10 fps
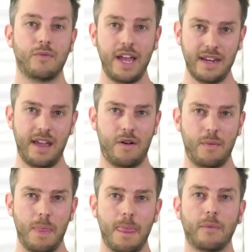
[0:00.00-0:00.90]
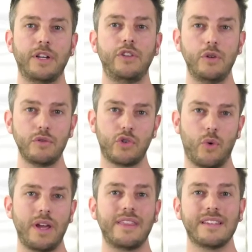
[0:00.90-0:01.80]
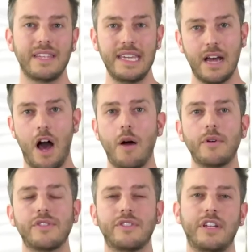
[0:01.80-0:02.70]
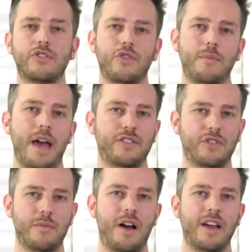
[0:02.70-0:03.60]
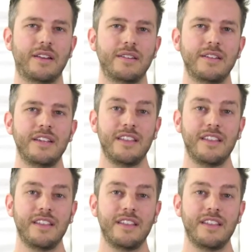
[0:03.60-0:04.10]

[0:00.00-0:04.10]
right now. When you join this e-commerce digital mastermind,